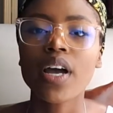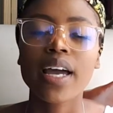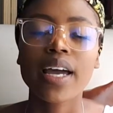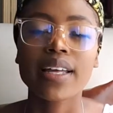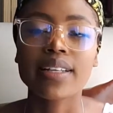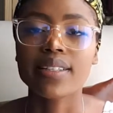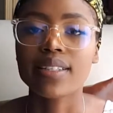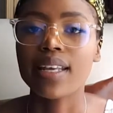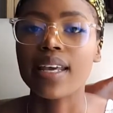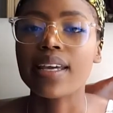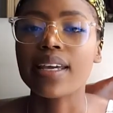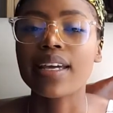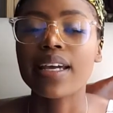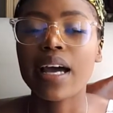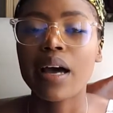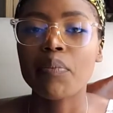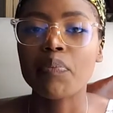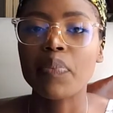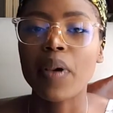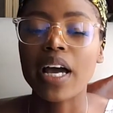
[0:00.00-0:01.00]
it's taking
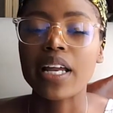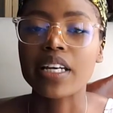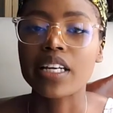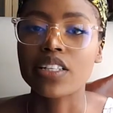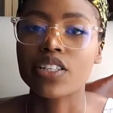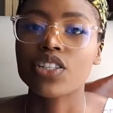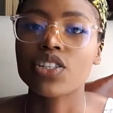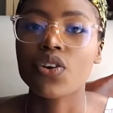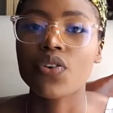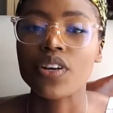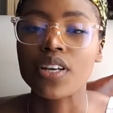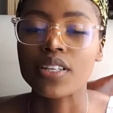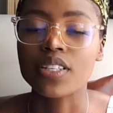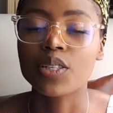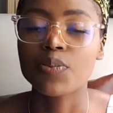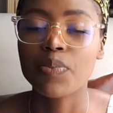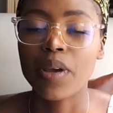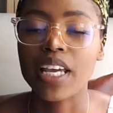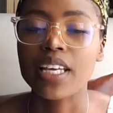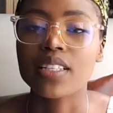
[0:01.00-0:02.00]
up unnecessary
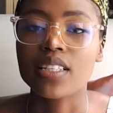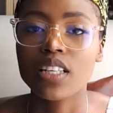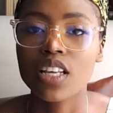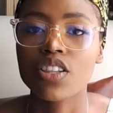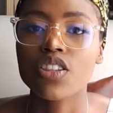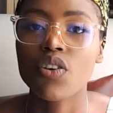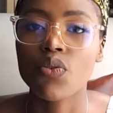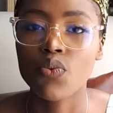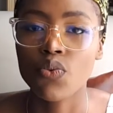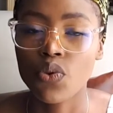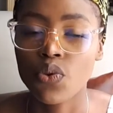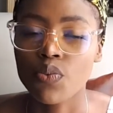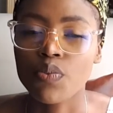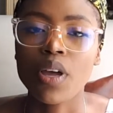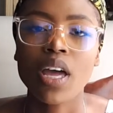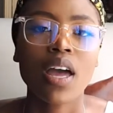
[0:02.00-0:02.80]
space in the room.